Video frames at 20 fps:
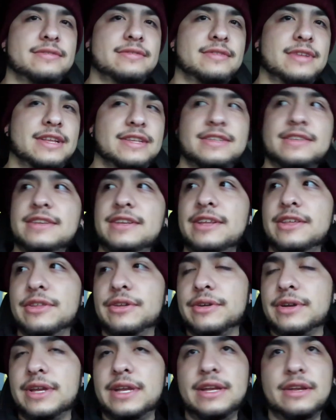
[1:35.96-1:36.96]
that's
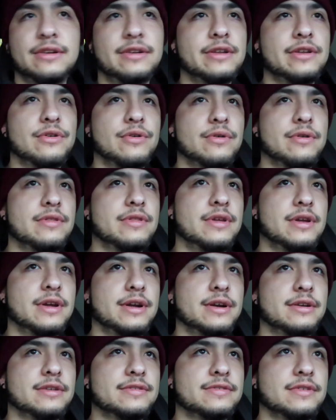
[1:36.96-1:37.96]
neither here nor
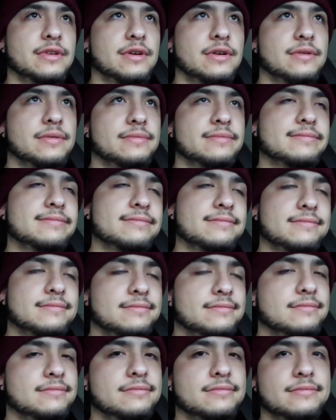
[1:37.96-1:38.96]
there. So
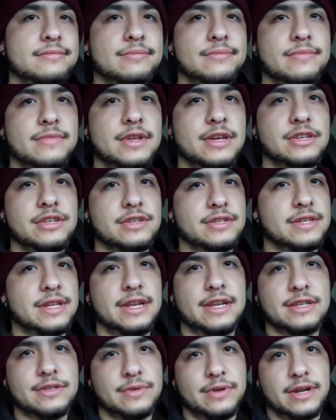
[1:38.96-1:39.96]
it
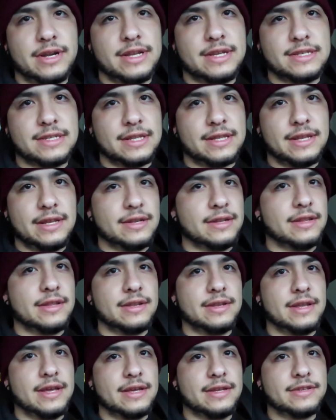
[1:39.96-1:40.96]
is what it is at the end of the
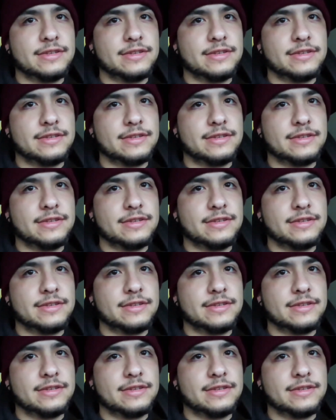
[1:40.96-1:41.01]
day.